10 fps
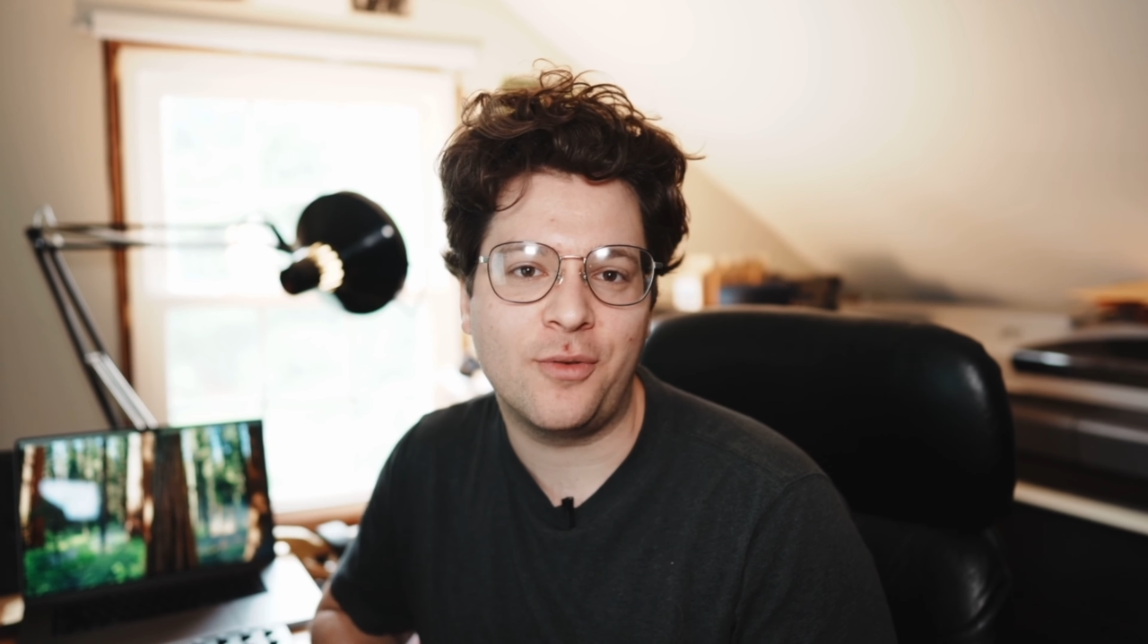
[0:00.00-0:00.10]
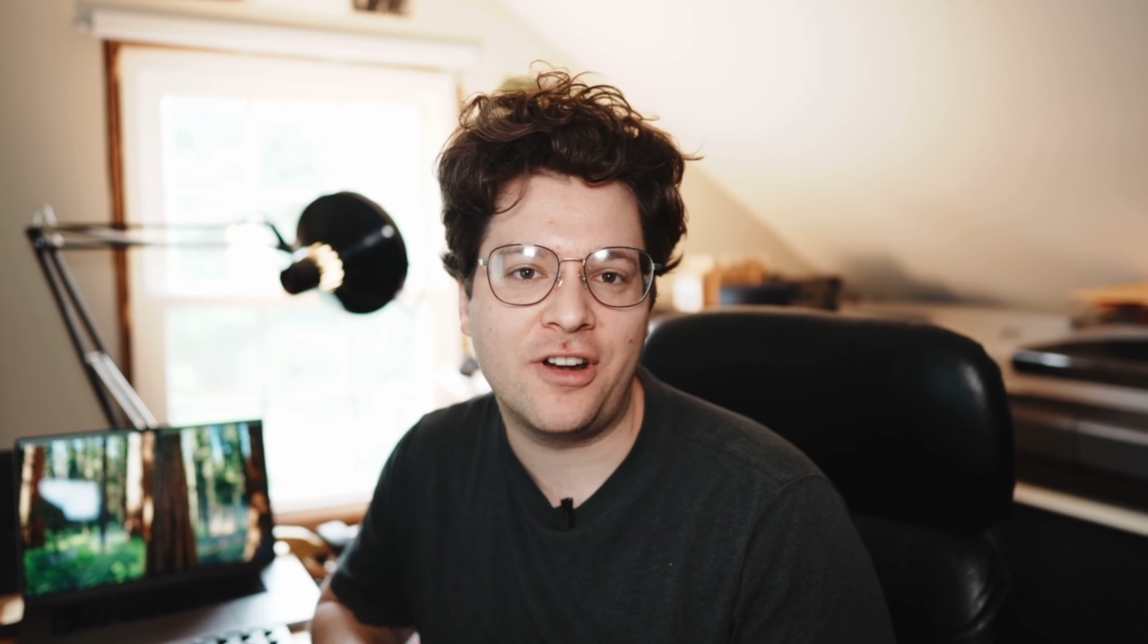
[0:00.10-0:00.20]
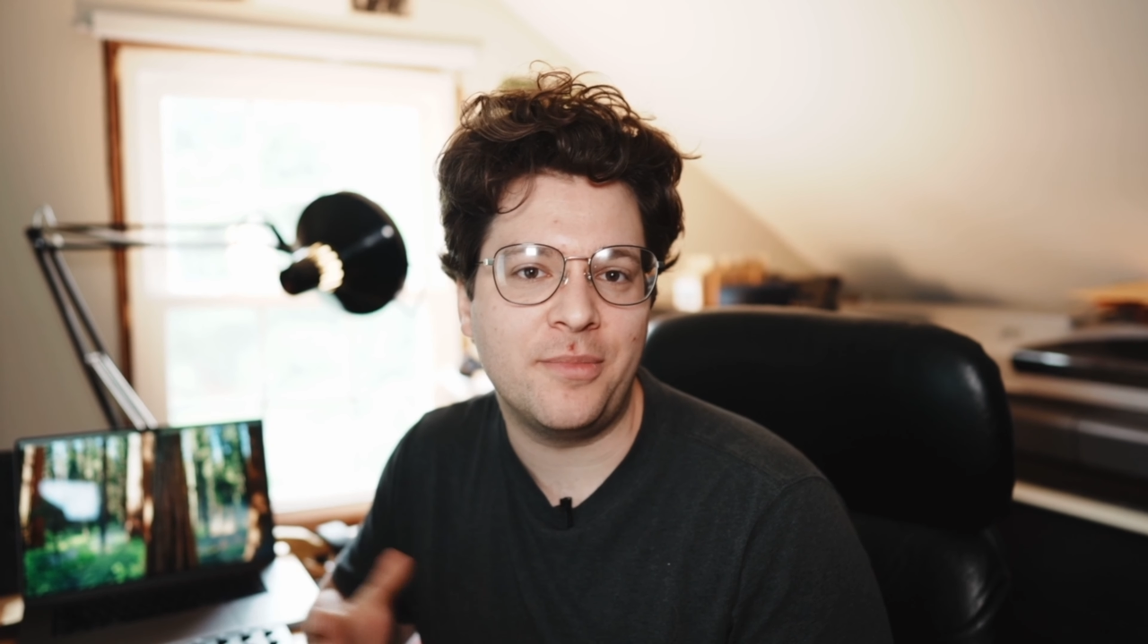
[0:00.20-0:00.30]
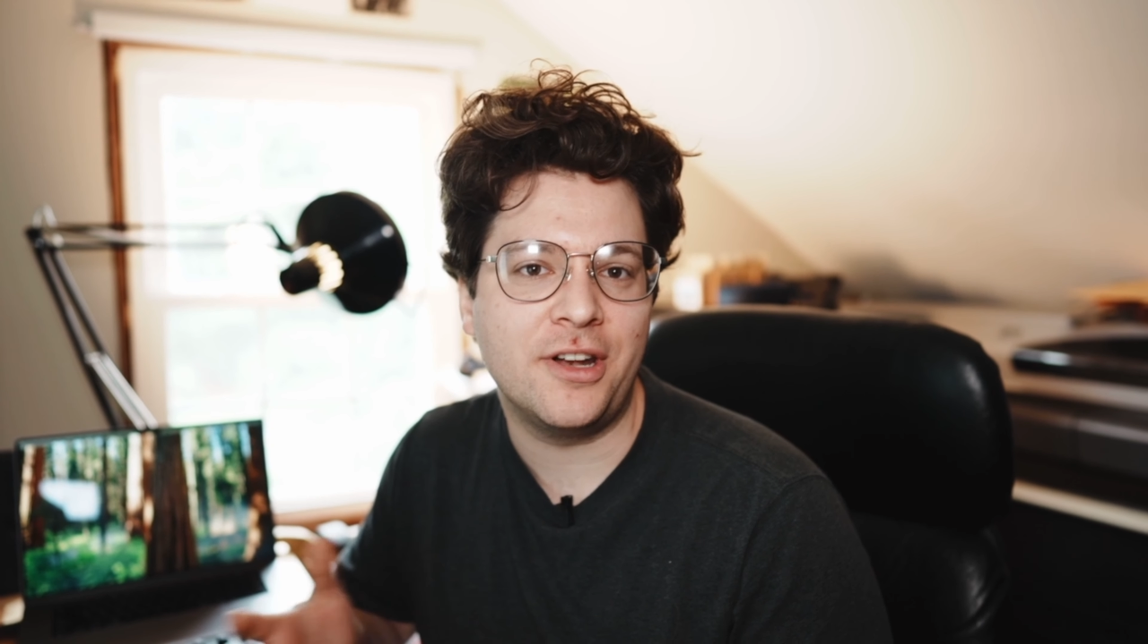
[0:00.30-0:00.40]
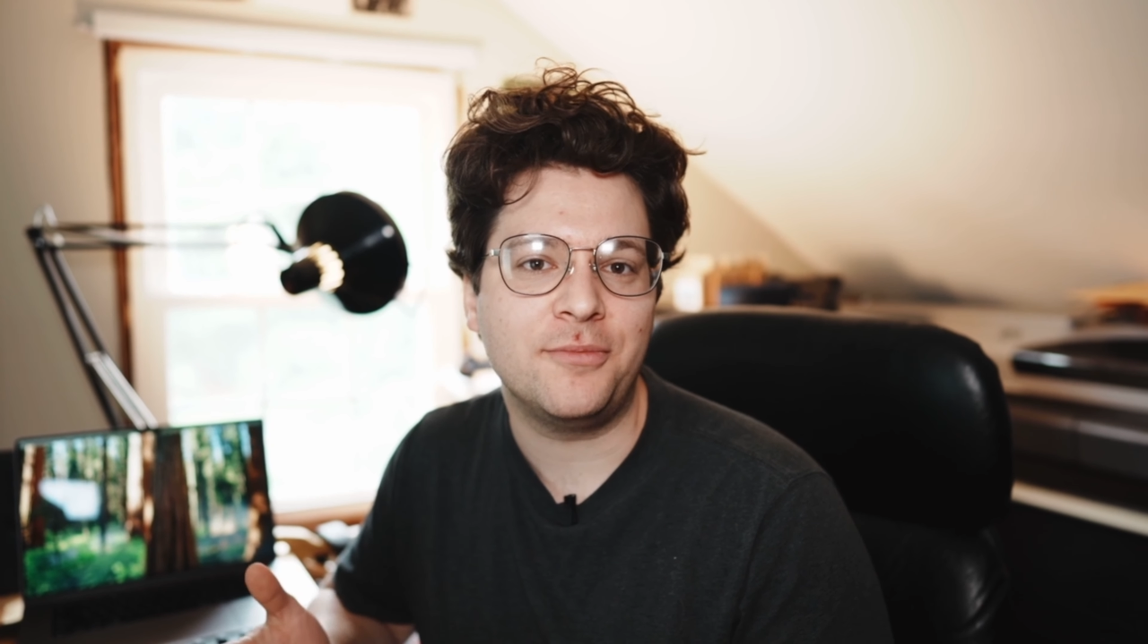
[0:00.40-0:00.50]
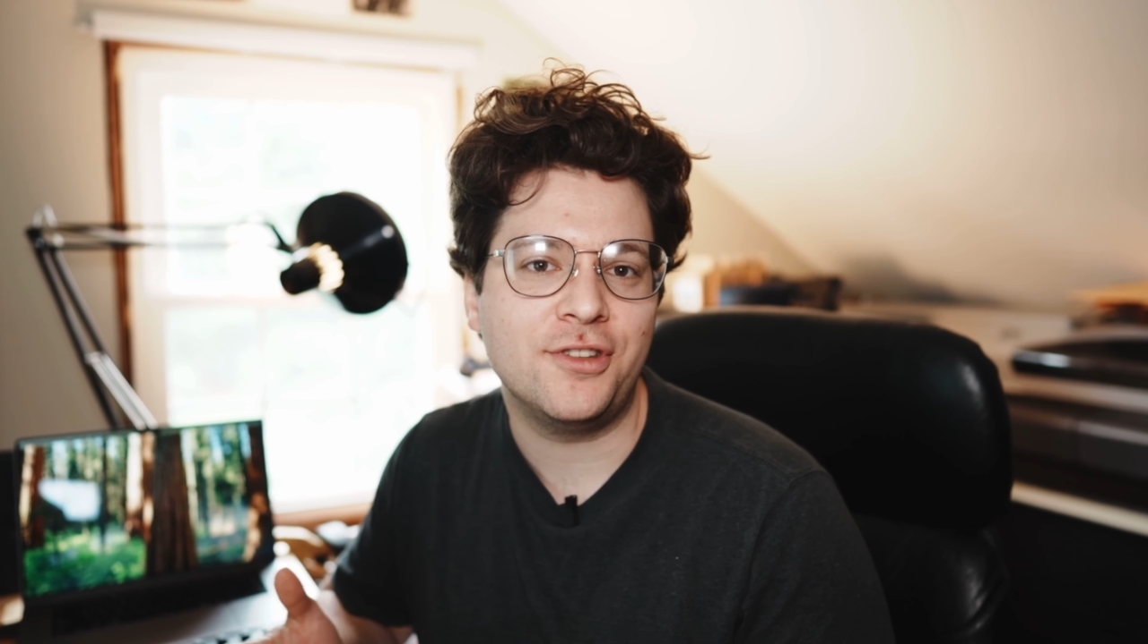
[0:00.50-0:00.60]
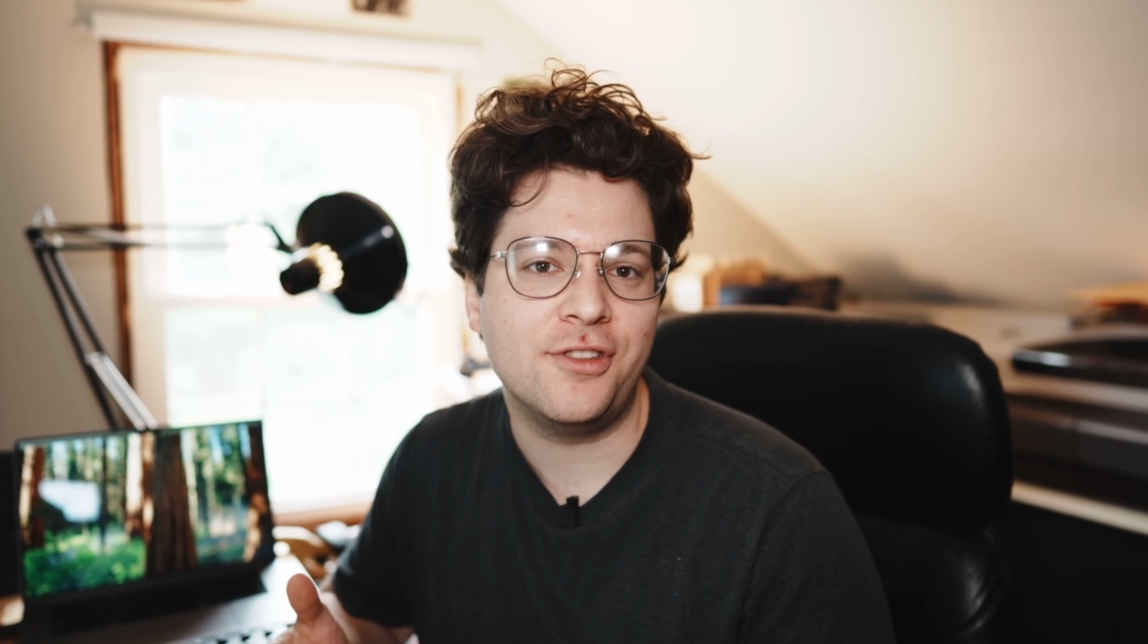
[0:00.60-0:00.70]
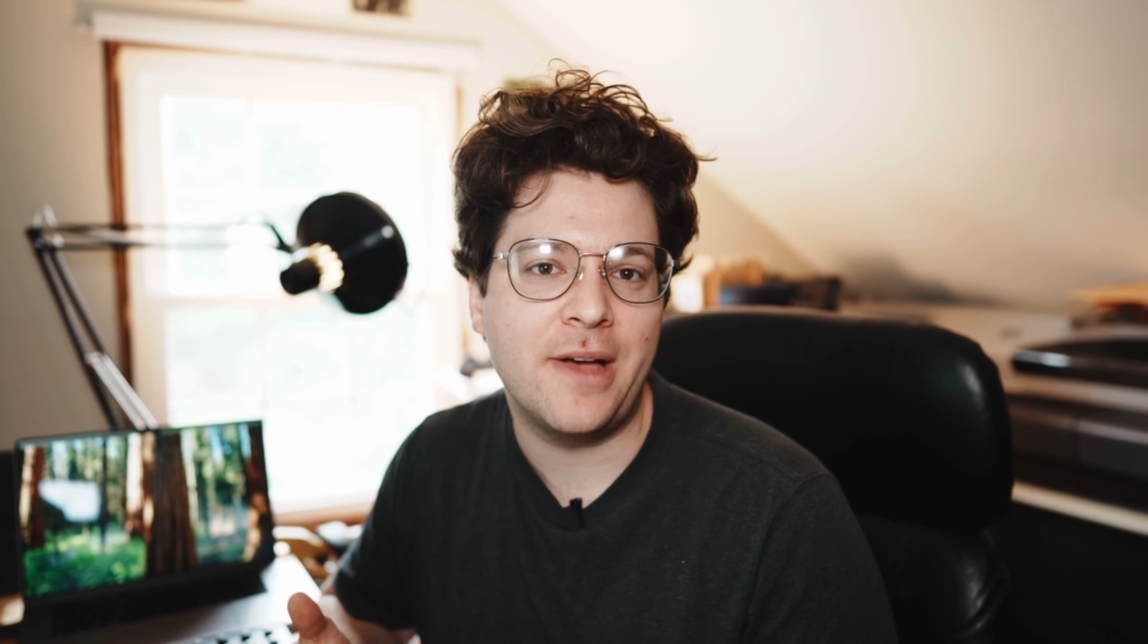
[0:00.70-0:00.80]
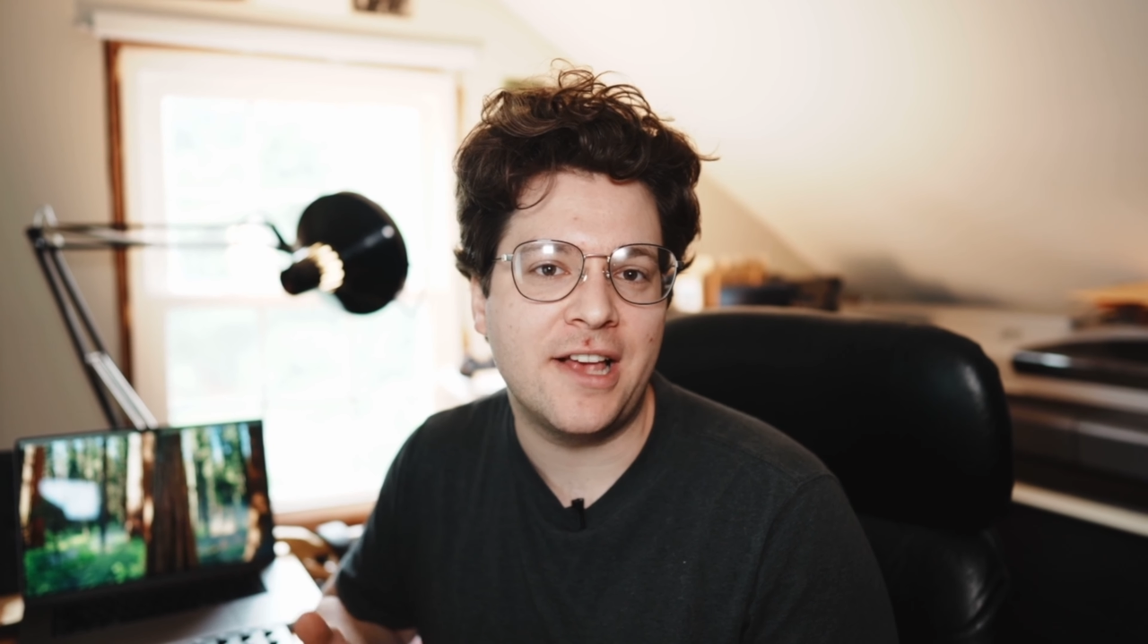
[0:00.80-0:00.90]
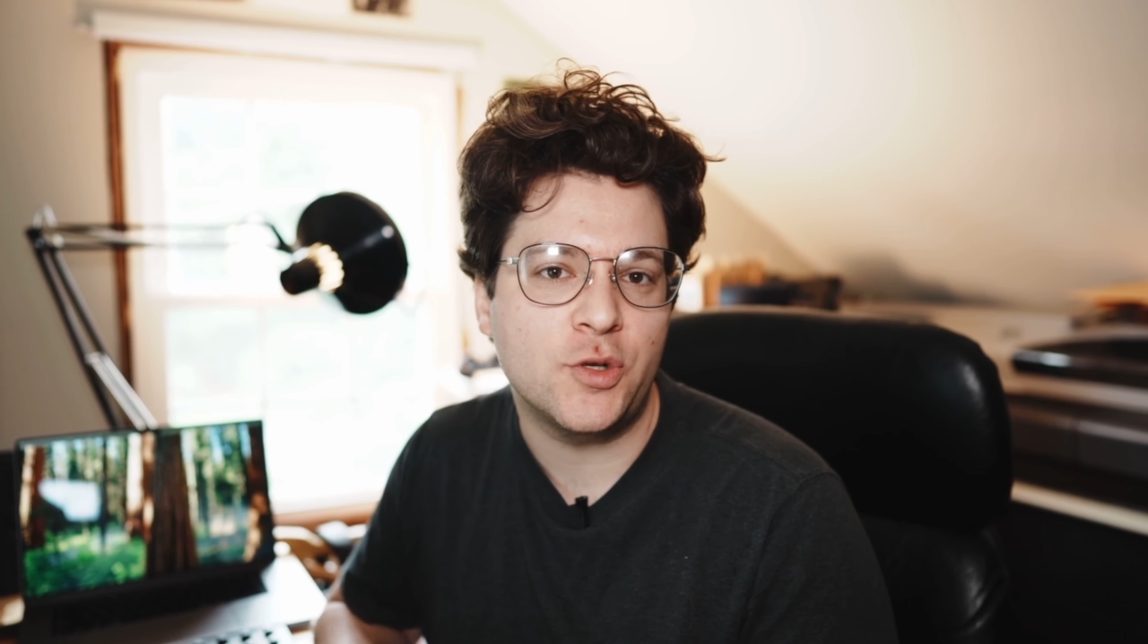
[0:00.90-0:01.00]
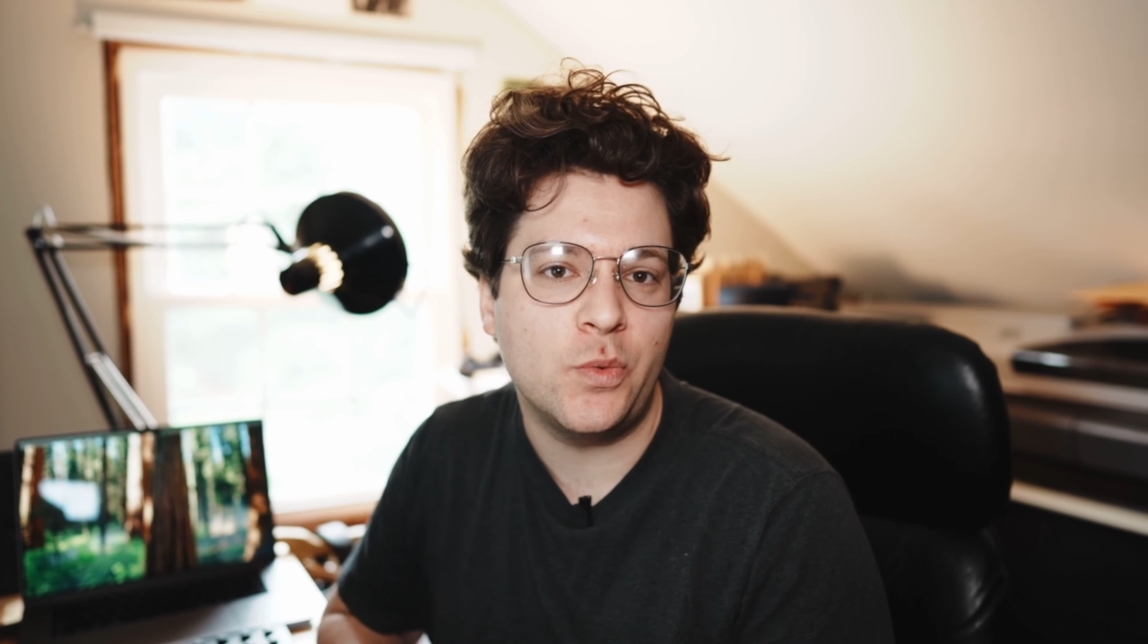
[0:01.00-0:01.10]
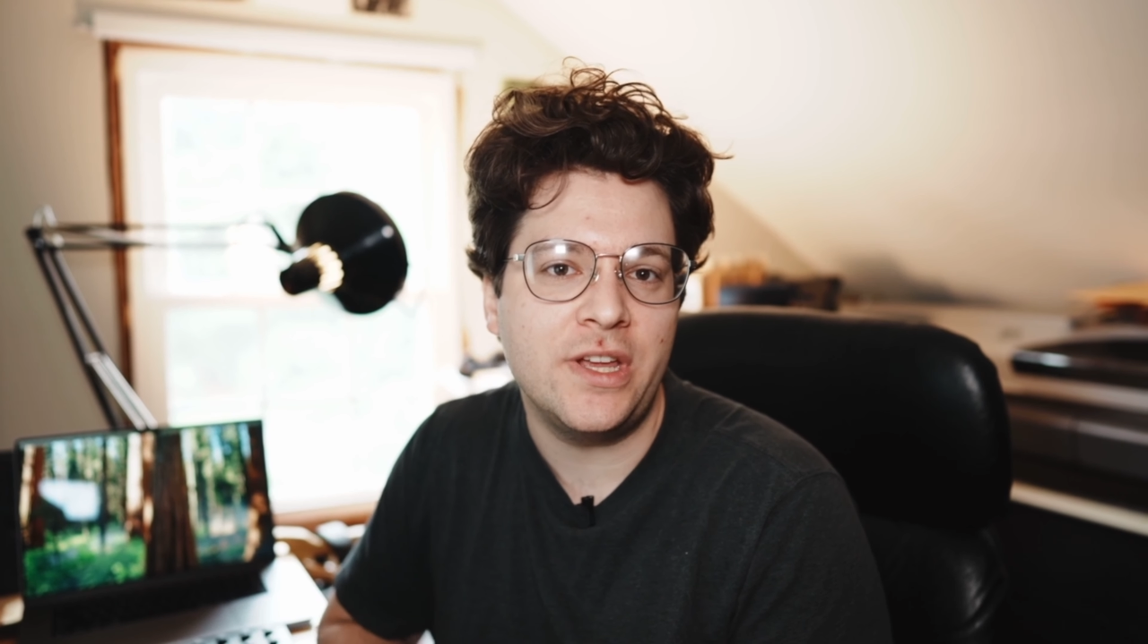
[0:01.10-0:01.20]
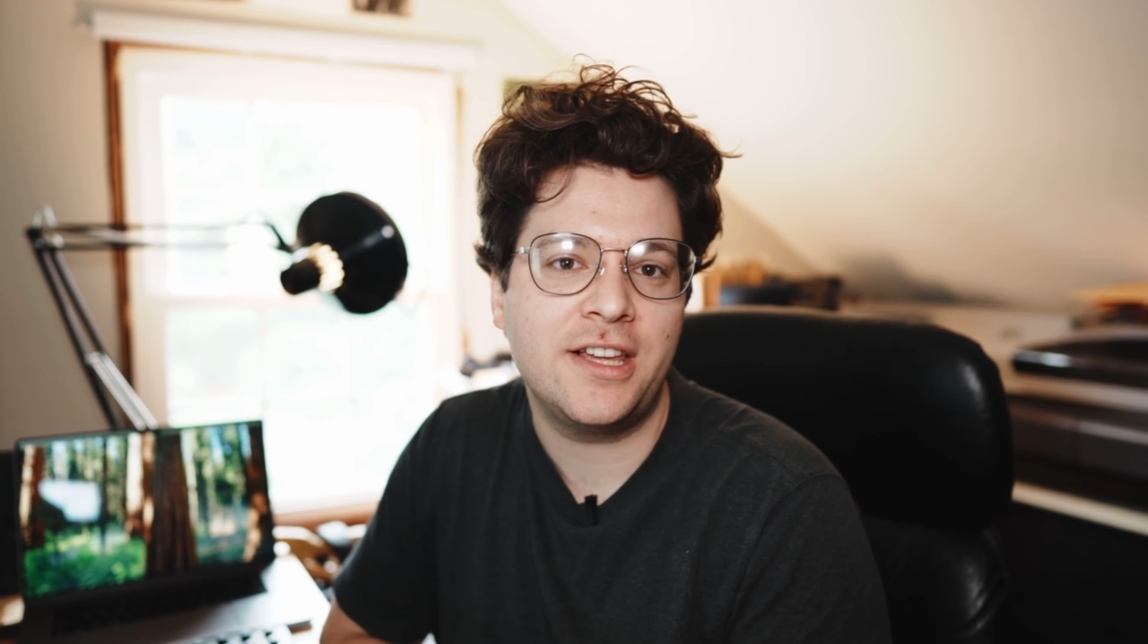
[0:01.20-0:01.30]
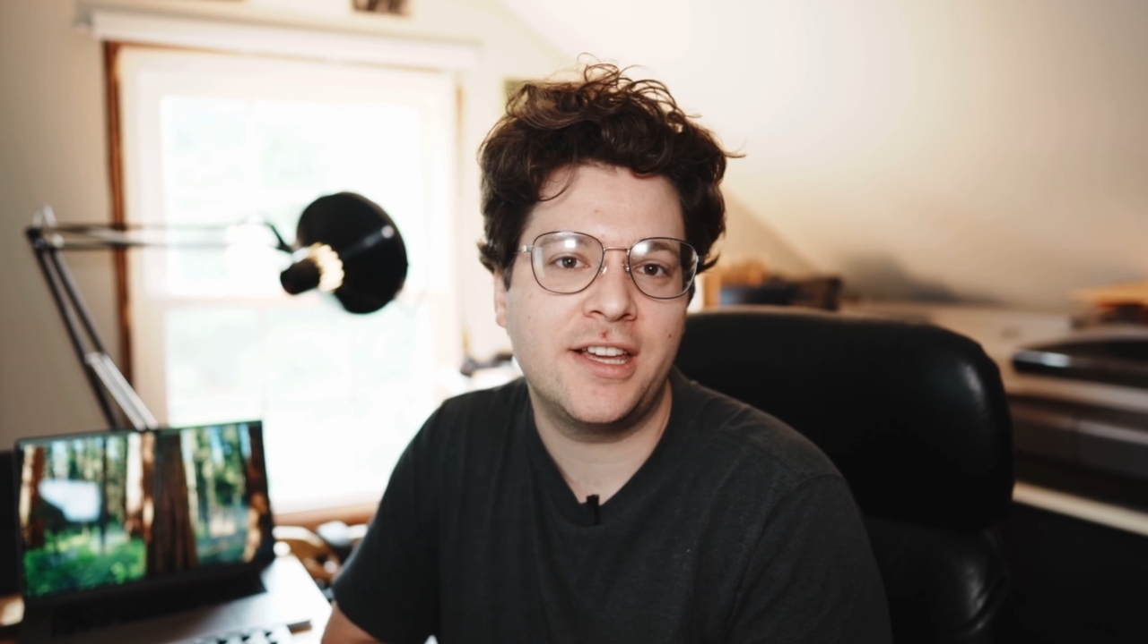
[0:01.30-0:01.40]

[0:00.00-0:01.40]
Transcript: been up to the past week,